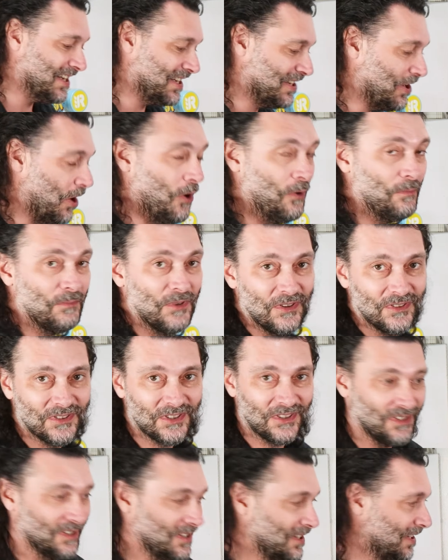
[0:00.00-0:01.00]
a home
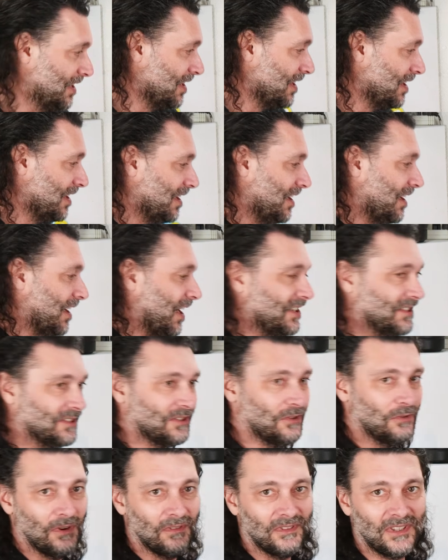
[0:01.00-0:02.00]
user, I
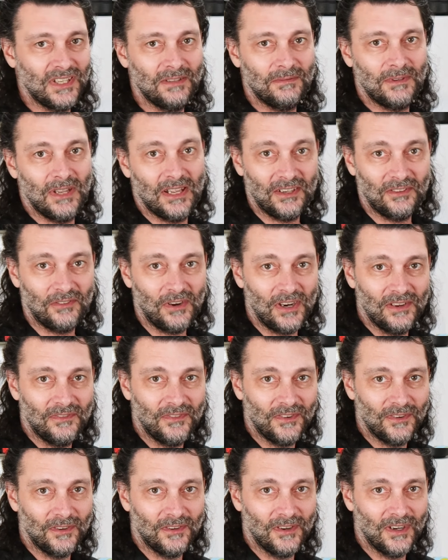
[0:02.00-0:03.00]
just go up and keep getting ready
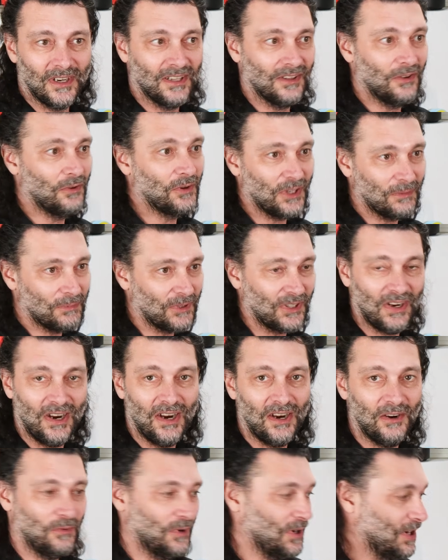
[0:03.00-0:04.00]
for loading up the
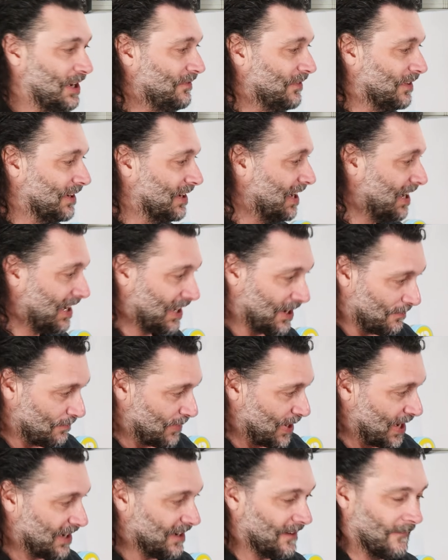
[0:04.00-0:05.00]
car or whatever, and then I come
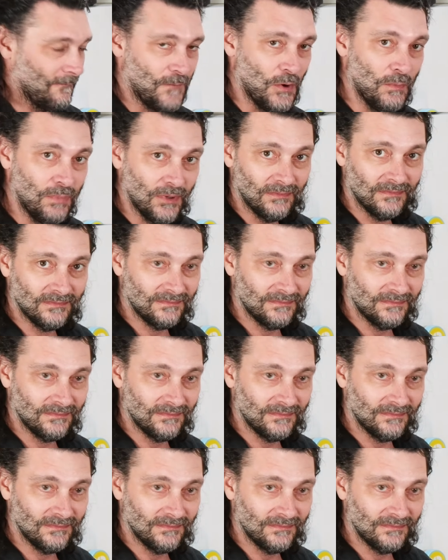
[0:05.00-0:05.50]
back and boop,